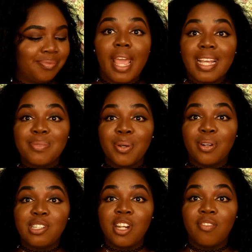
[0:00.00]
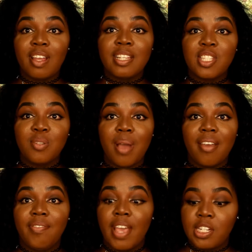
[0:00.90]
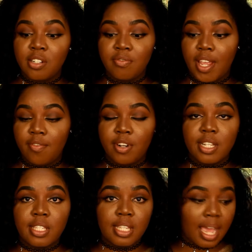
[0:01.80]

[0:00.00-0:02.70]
Next, we're gonna jump right into my fashion favorites.